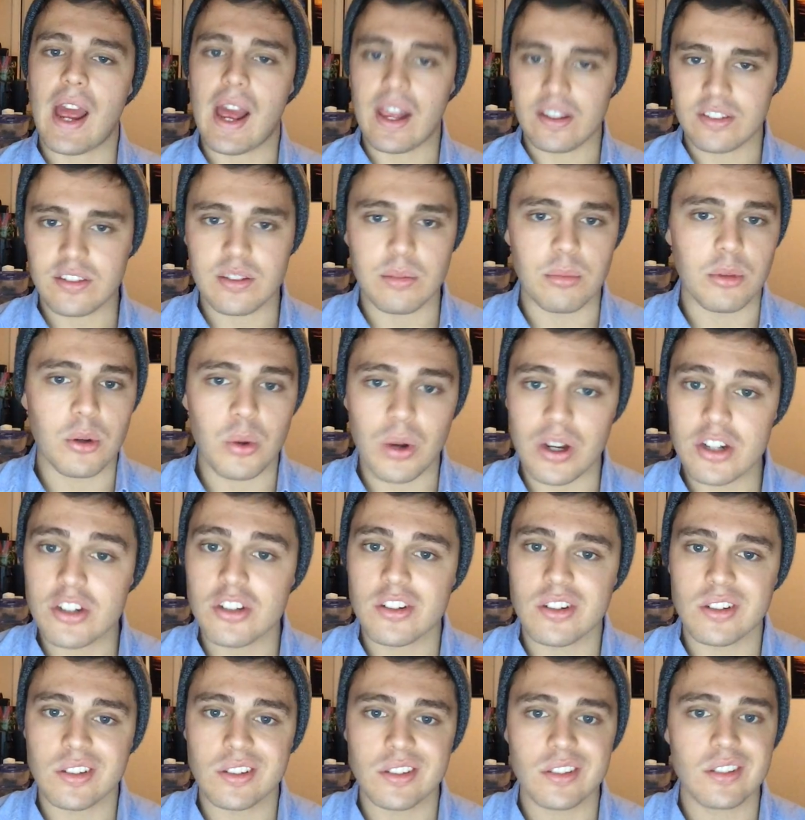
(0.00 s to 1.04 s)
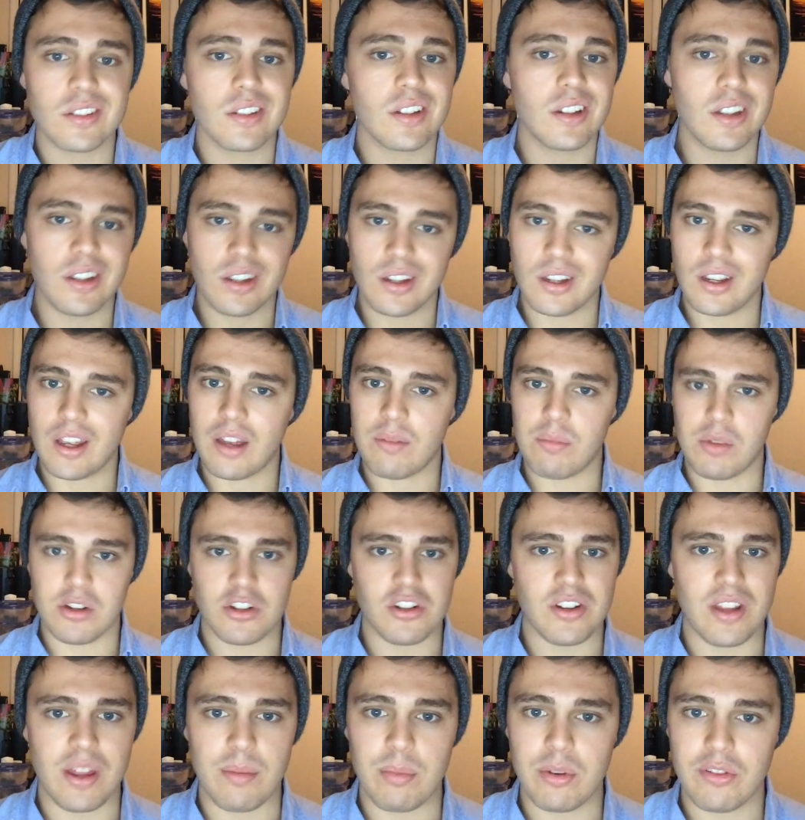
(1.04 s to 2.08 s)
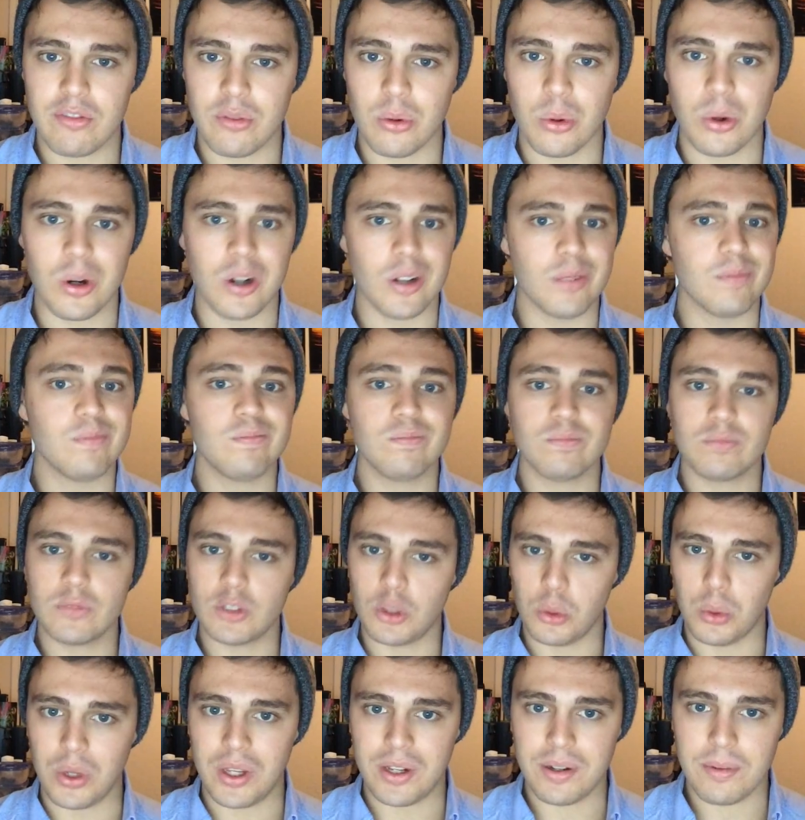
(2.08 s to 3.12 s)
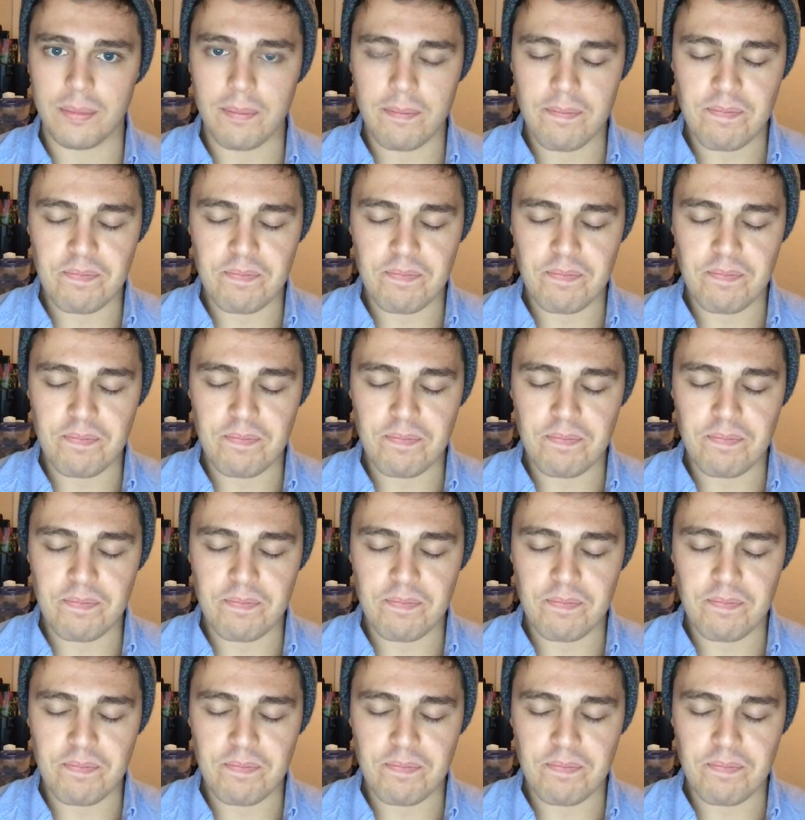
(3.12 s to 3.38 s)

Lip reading: Ask some questions. Mentioned that before. Do it.